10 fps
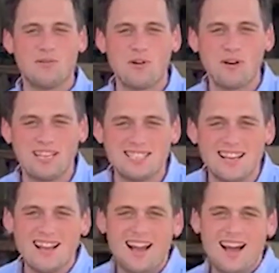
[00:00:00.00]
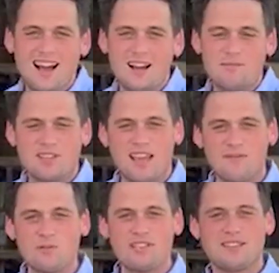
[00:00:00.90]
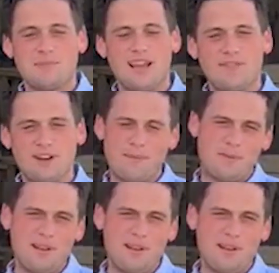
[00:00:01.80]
noise, so they've all disappeared for a couple of